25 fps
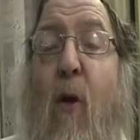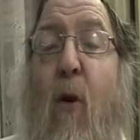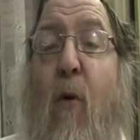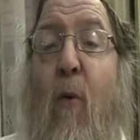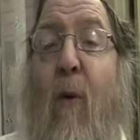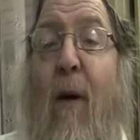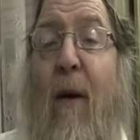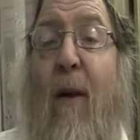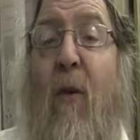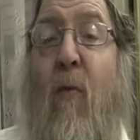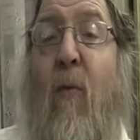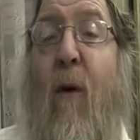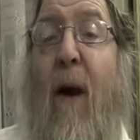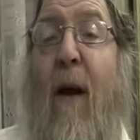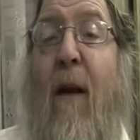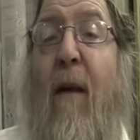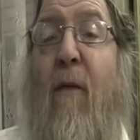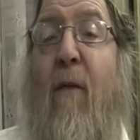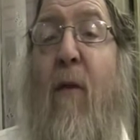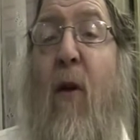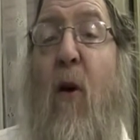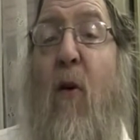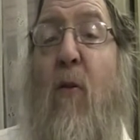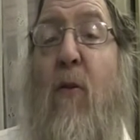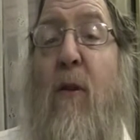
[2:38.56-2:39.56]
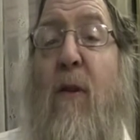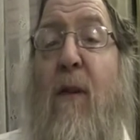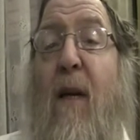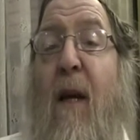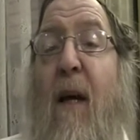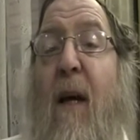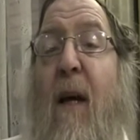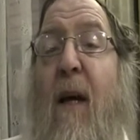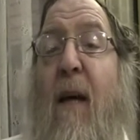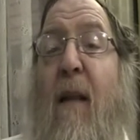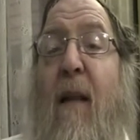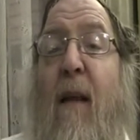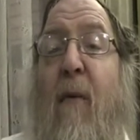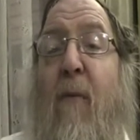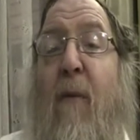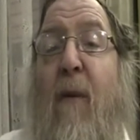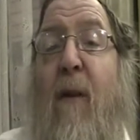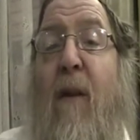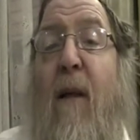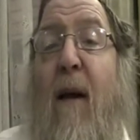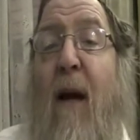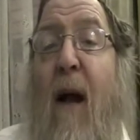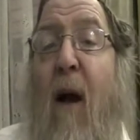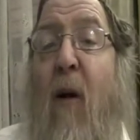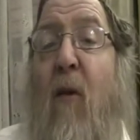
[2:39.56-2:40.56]
was one of those that
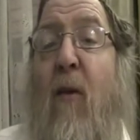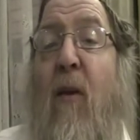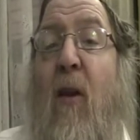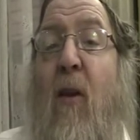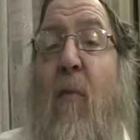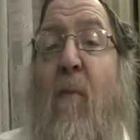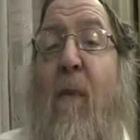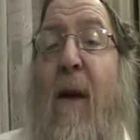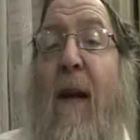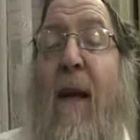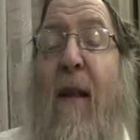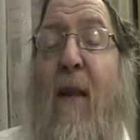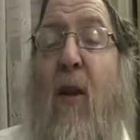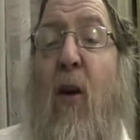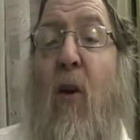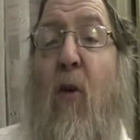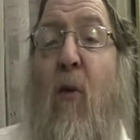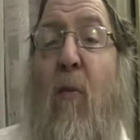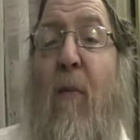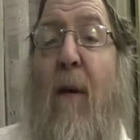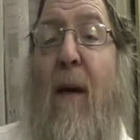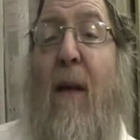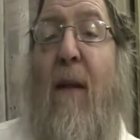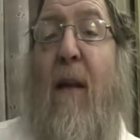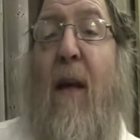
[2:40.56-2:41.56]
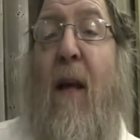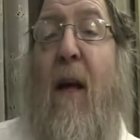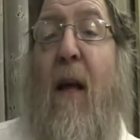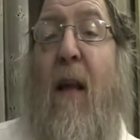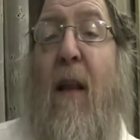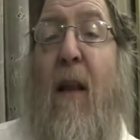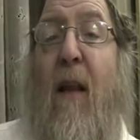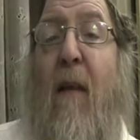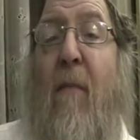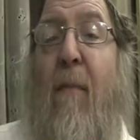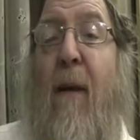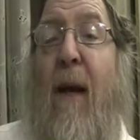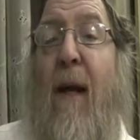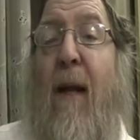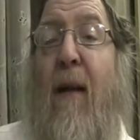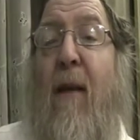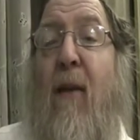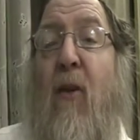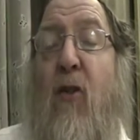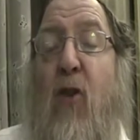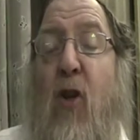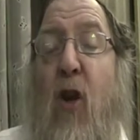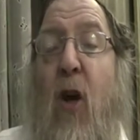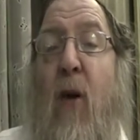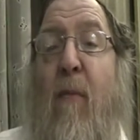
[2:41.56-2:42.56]
was around this place in Uman.
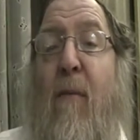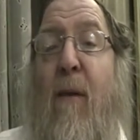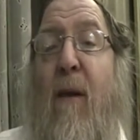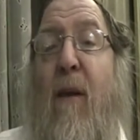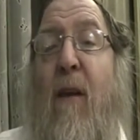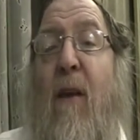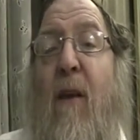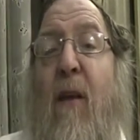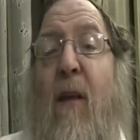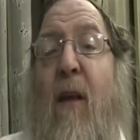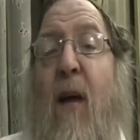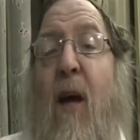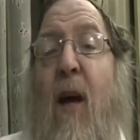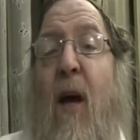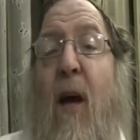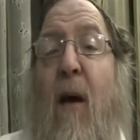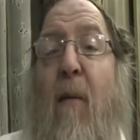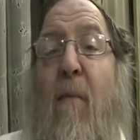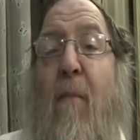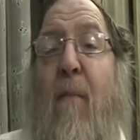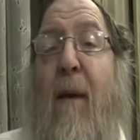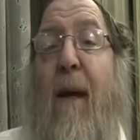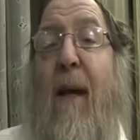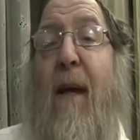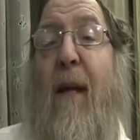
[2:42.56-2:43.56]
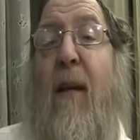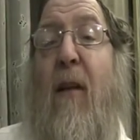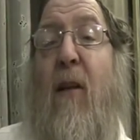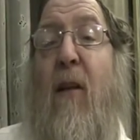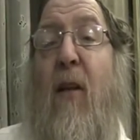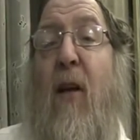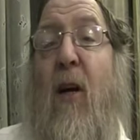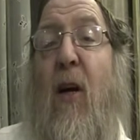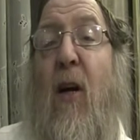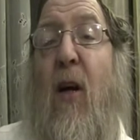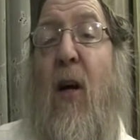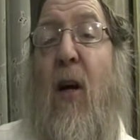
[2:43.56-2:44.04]
The Germans made